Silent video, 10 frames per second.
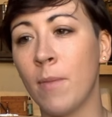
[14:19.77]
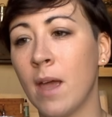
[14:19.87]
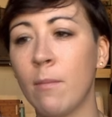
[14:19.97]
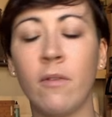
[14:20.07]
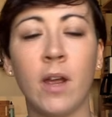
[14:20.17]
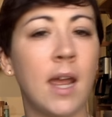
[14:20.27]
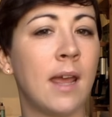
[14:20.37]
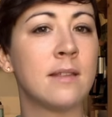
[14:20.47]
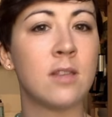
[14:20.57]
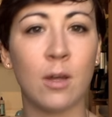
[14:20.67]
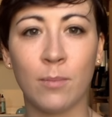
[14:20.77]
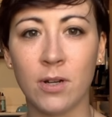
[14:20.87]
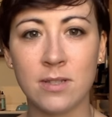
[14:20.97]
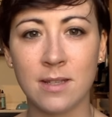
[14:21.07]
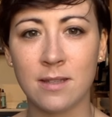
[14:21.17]
I'm a very hands-on
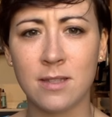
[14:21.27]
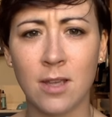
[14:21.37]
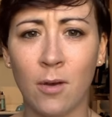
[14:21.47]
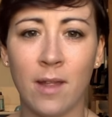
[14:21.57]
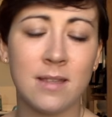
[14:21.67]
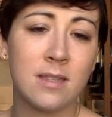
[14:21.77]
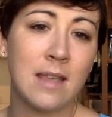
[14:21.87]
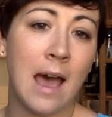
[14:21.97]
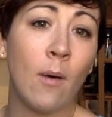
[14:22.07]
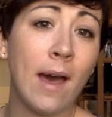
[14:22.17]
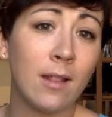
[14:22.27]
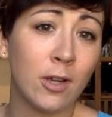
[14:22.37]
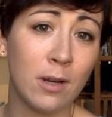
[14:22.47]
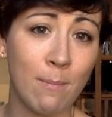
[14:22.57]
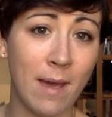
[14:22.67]
person, so that's how I
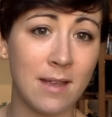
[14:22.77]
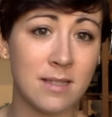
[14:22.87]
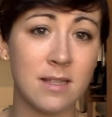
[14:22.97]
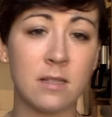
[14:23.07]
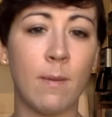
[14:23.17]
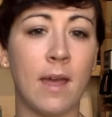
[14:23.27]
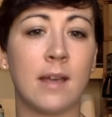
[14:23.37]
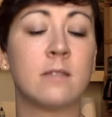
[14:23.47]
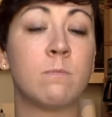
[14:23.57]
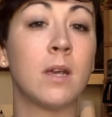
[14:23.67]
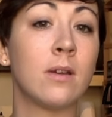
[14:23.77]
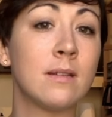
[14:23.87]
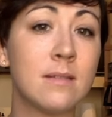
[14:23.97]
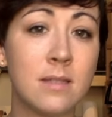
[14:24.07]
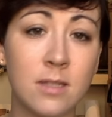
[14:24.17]
learn best, is my
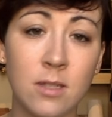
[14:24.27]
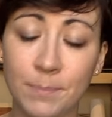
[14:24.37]
experience.